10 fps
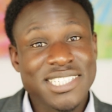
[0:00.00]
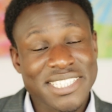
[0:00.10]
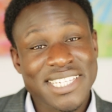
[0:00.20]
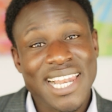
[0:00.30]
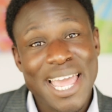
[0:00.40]

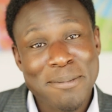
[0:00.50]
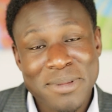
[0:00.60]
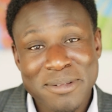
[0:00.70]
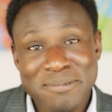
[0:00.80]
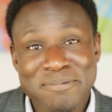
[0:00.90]
just
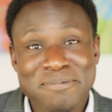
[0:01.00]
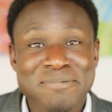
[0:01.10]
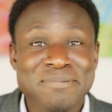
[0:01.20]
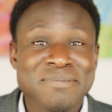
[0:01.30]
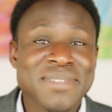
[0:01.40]
clap.
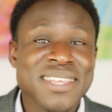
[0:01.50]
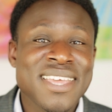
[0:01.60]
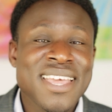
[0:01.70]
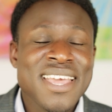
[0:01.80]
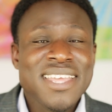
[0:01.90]

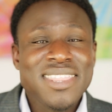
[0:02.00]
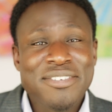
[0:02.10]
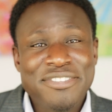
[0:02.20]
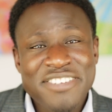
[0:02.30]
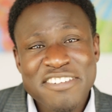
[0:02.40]

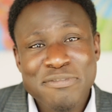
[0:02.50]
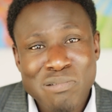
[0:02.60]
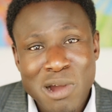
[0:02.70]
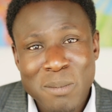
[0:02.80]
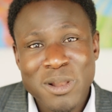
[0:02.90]
The fifth
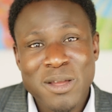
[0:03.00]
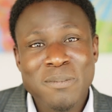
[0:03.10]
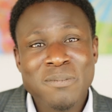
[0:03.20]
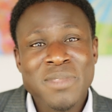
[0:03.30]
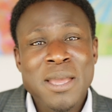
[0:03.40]

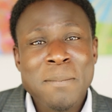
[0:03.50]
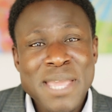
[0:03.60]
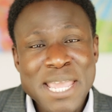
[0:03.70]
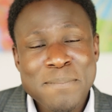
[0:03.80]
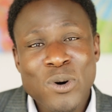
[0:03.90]
problem
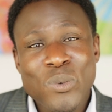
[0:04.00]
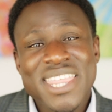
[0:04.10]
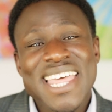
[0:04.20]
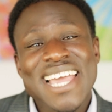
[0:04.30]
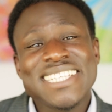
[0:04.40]
people
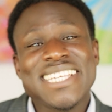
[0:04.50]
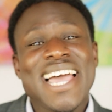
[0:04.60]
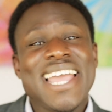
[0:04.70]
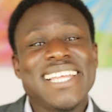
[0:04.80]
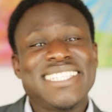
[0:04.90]
with
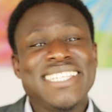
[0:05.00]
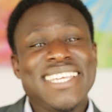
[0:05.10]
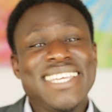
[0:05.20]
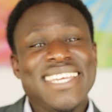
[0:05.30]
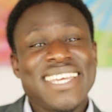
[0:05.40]

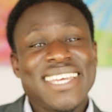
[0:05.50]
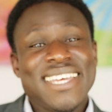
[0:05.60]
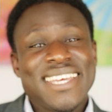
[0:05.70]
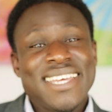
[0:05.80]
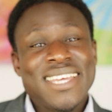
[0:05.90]
anxiety
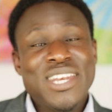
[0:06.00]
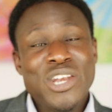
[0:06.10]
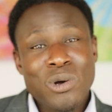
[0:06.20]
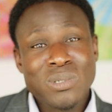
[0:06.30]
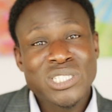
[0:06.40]

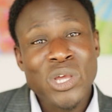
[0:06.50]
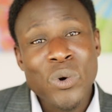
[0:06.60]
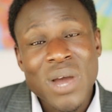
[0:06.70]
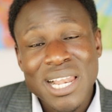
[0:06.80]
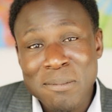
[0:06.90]
know so
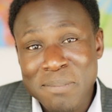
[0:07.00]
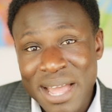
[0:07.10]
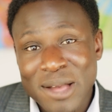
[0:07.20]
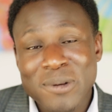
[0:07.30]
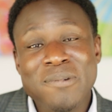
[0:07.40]
well
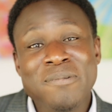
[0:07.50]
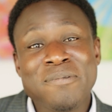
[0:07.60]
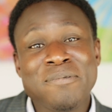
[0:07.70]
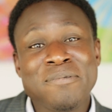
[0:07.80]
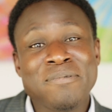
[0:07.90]
about
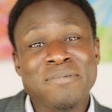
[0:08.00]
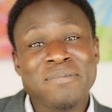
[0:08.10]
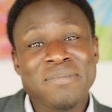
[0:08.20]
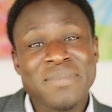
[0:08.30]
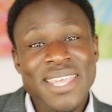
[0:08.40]

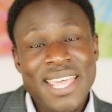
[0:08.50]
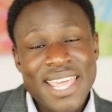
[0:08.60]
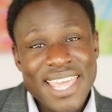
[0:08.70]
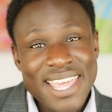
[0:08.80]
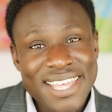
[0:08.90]

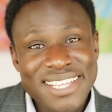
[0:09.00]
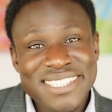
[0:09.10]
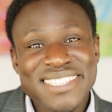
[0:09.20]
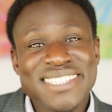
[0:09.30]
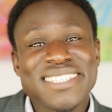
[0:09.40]

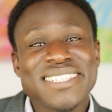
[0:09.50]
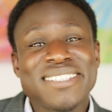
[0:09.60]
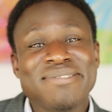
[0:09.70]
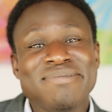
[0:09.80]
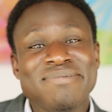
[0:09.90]

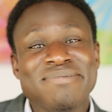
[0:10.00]
is,